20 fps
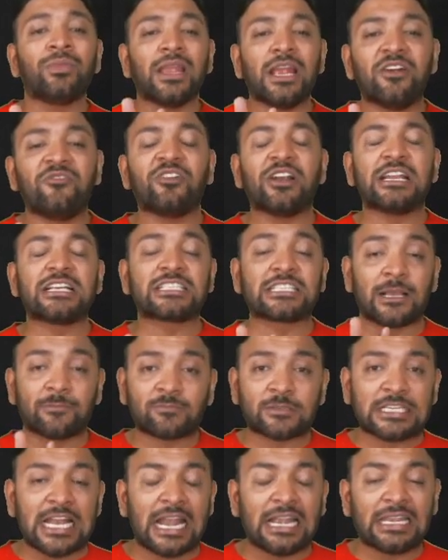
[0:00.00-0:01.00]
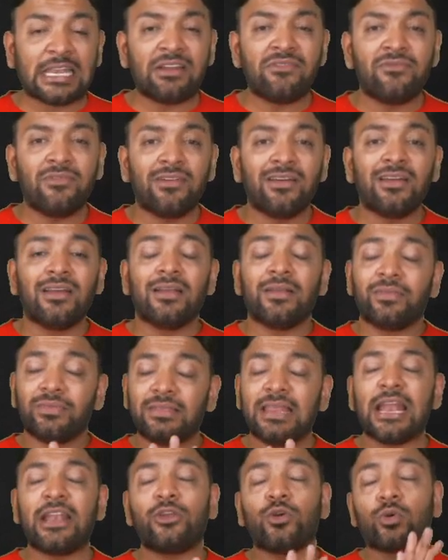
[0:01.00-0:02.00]
If it is substantive,
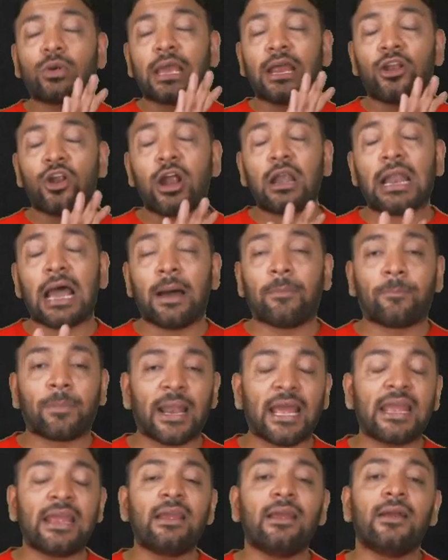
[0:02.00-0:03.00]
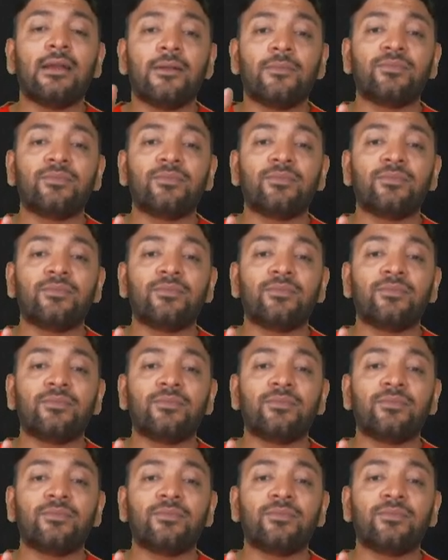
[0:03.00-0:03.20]
then you cannot apply